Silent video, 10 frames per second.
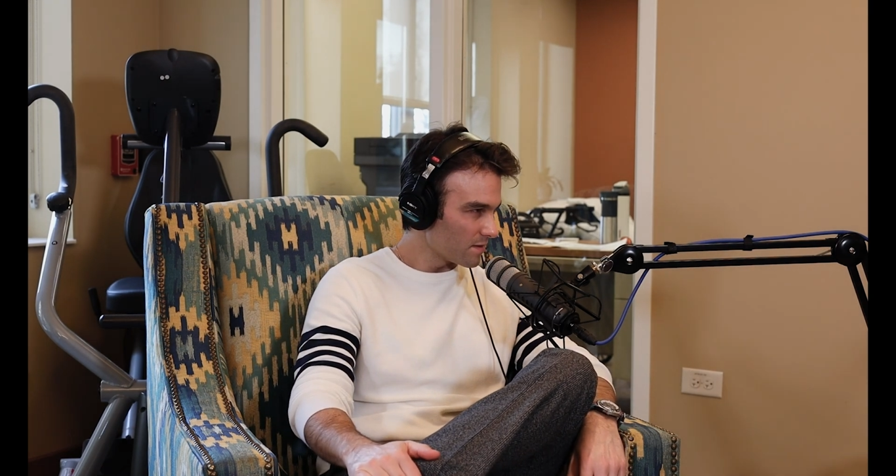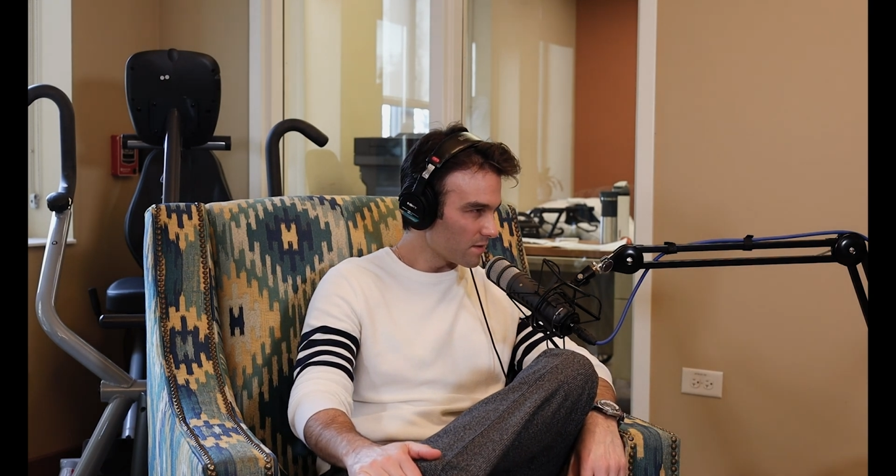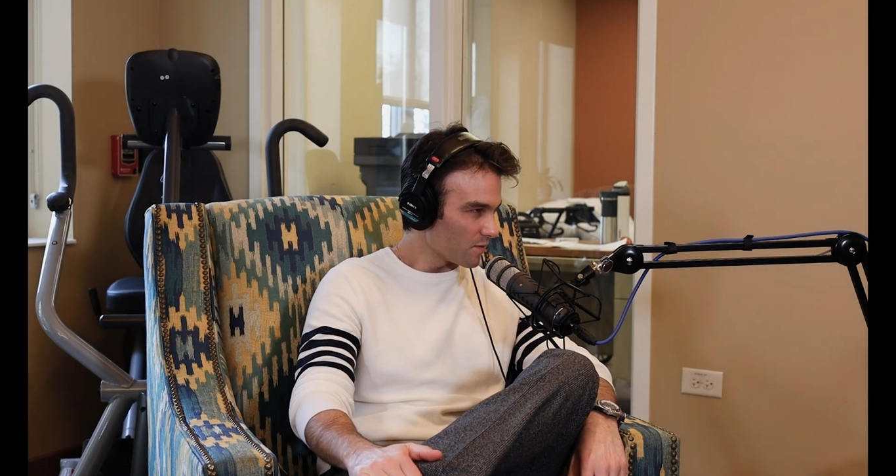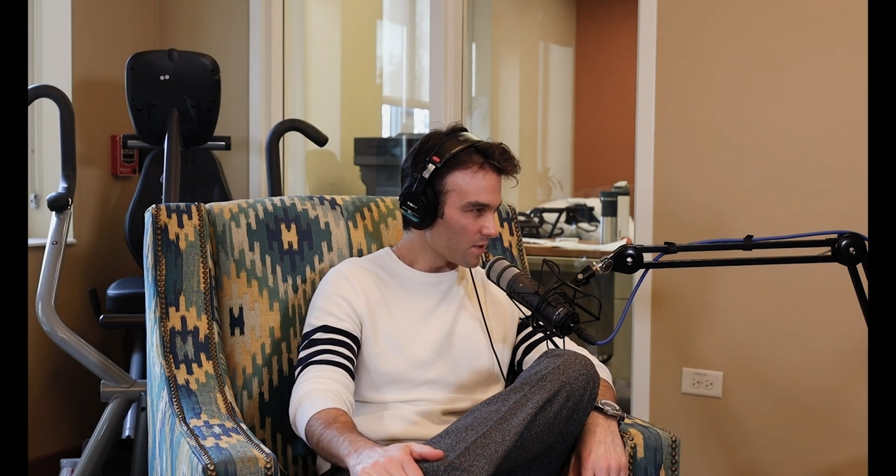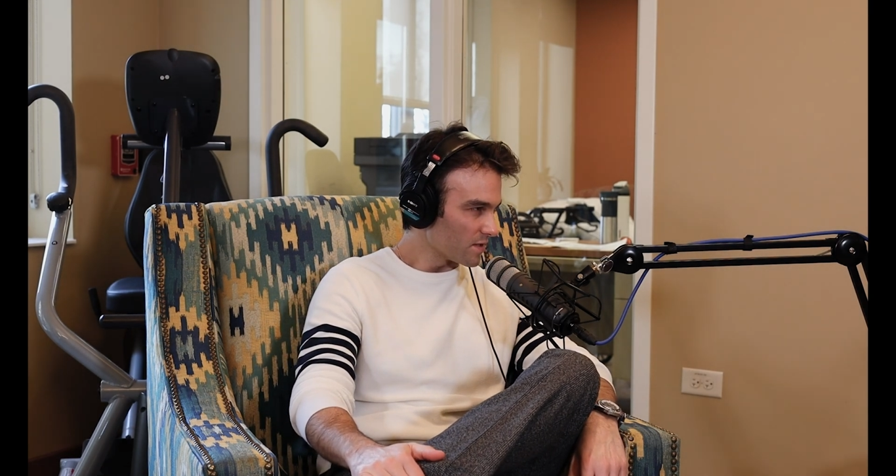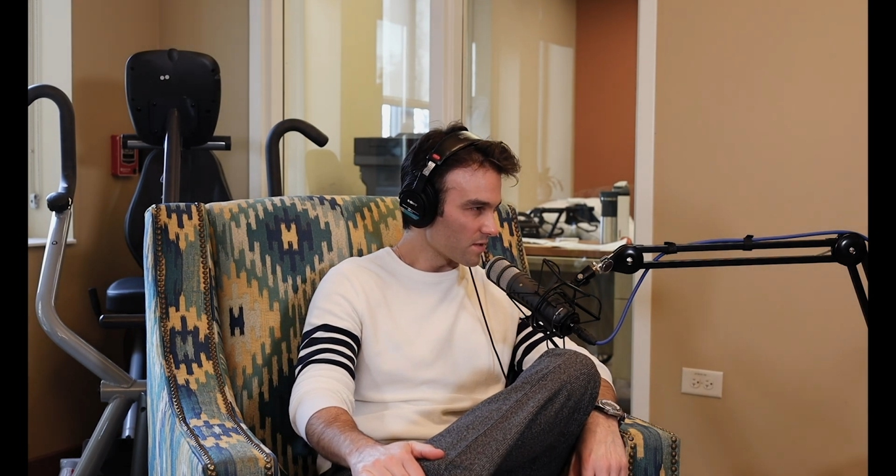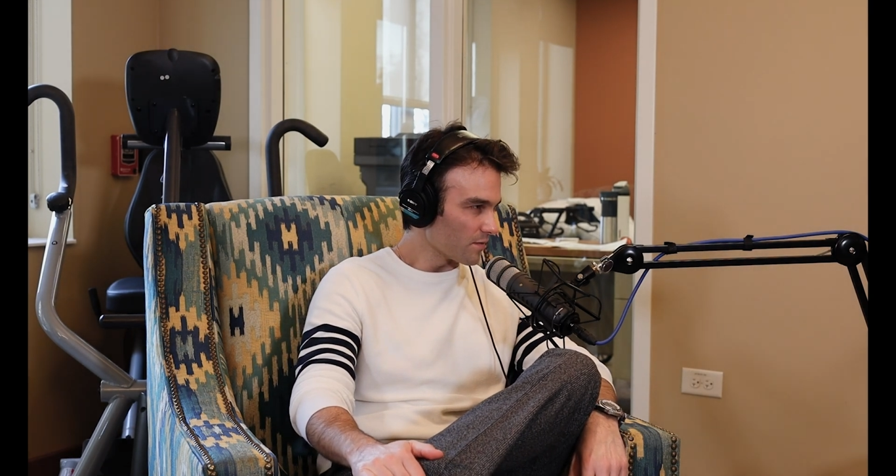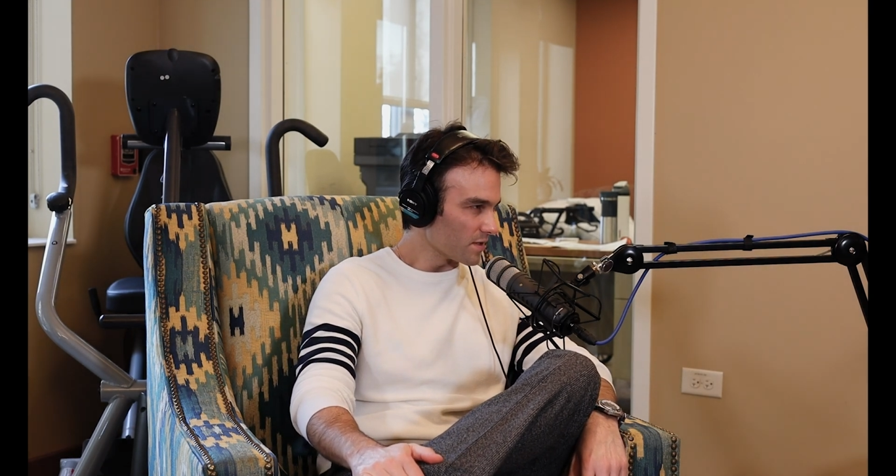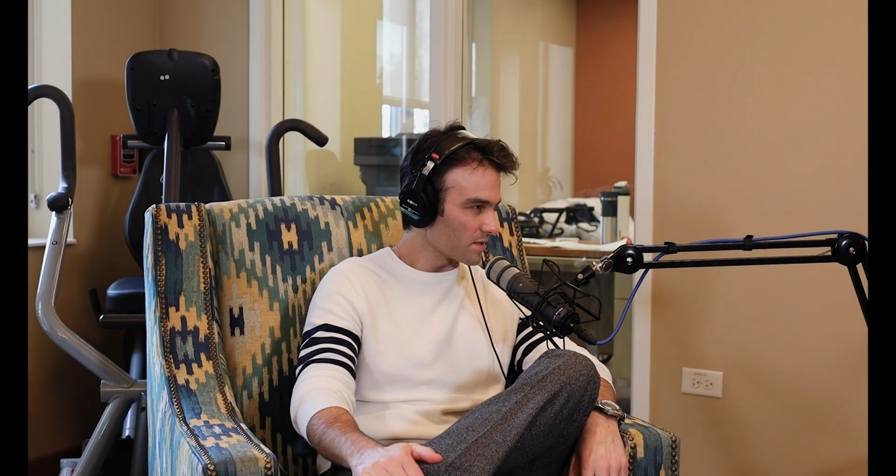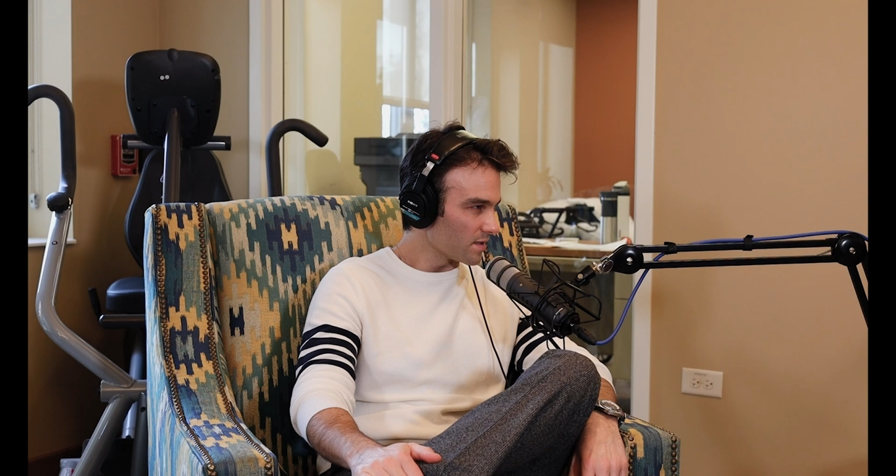do it a
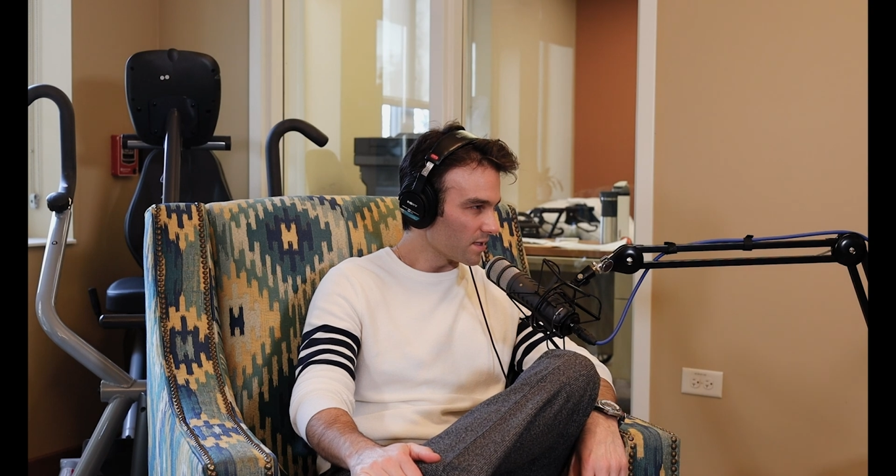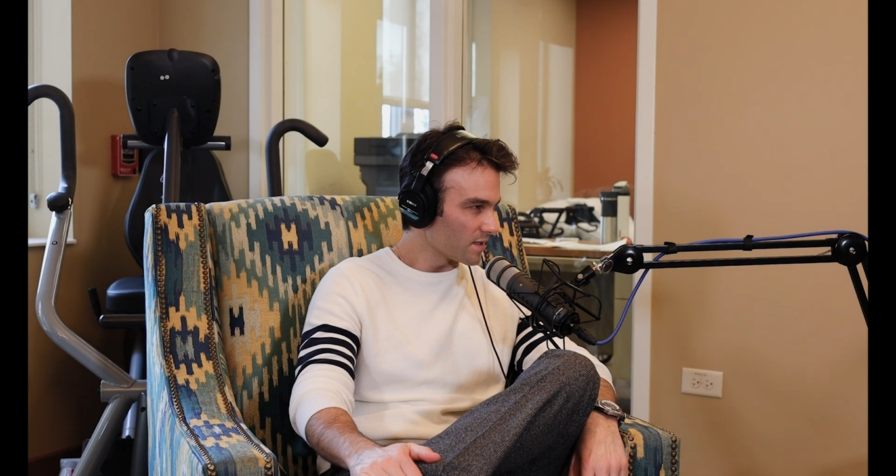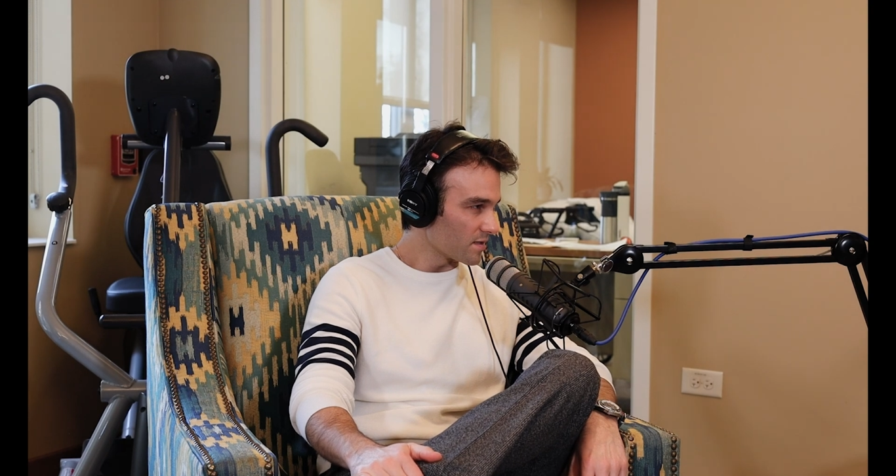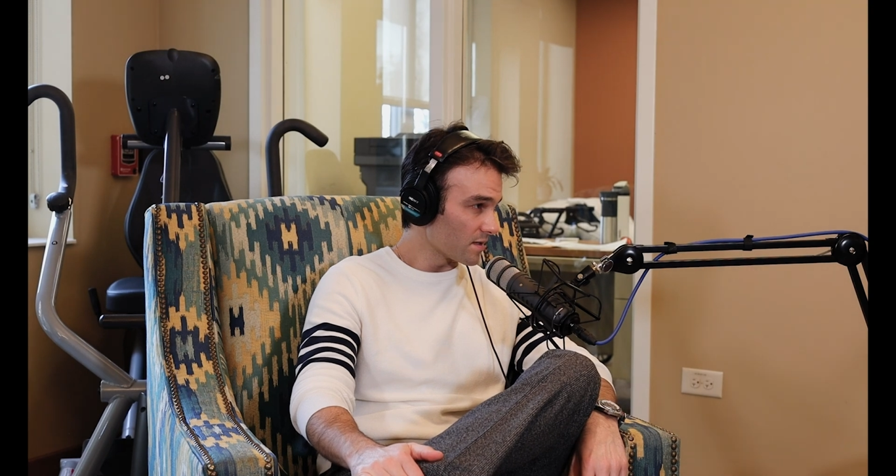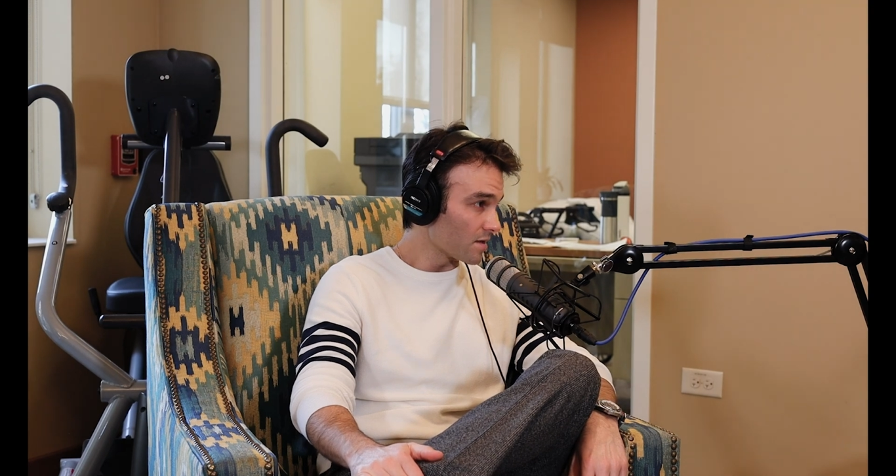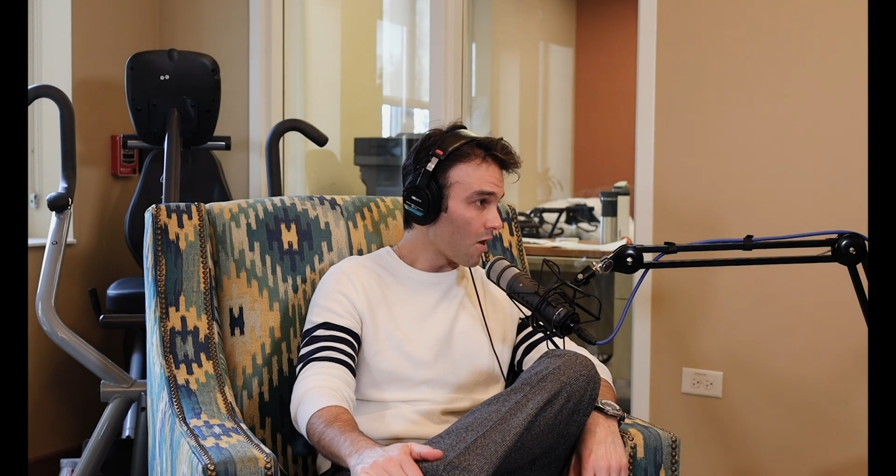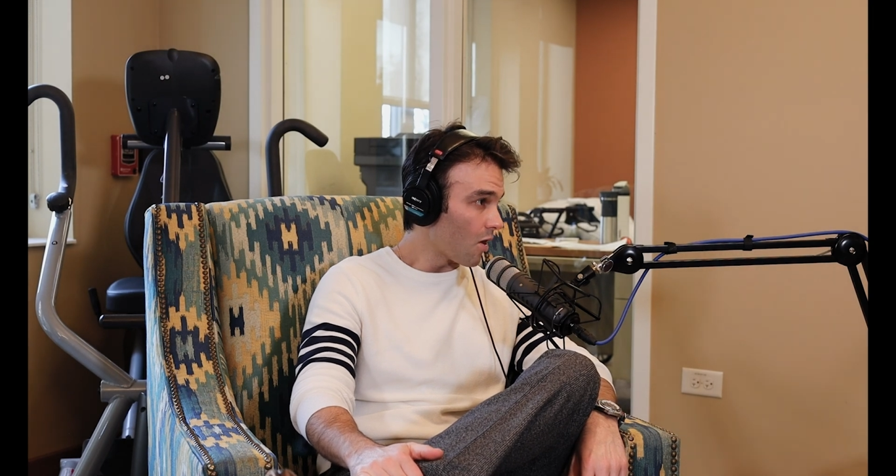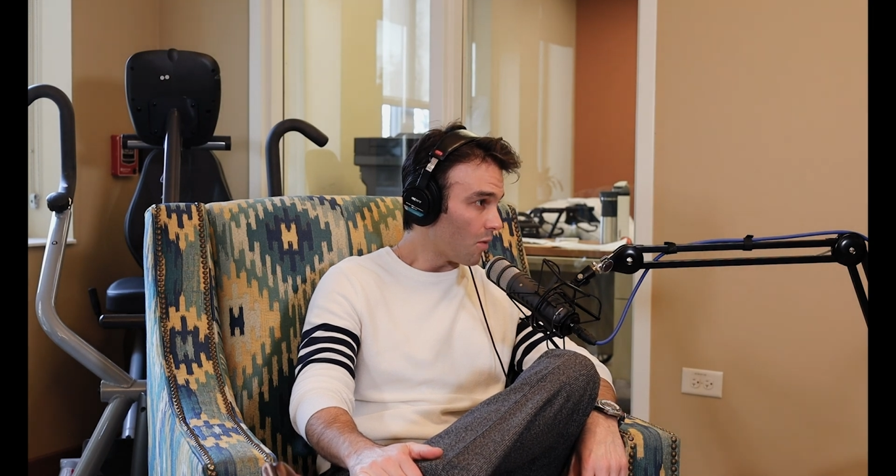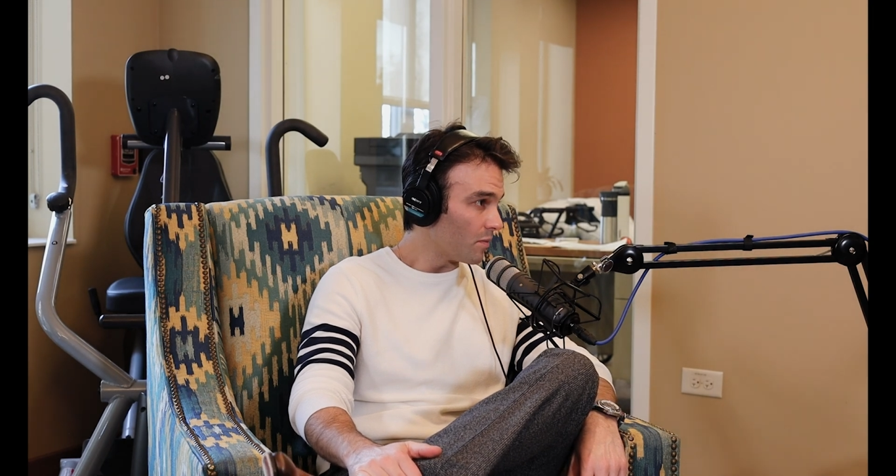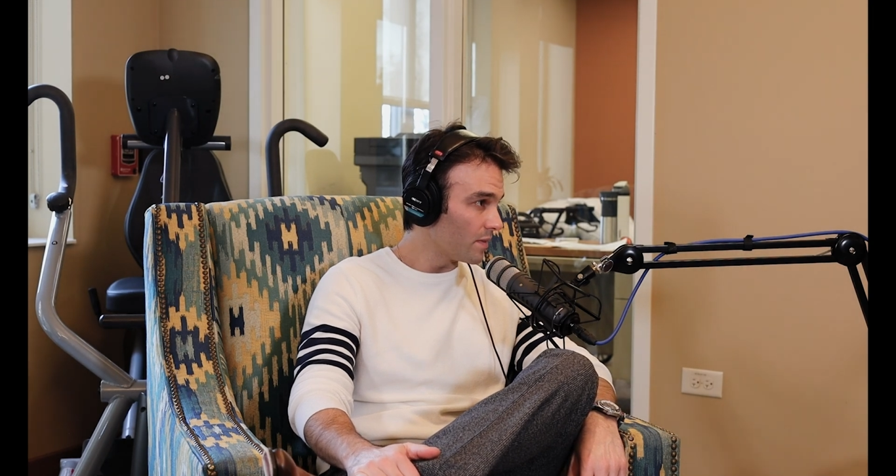service. It's a home.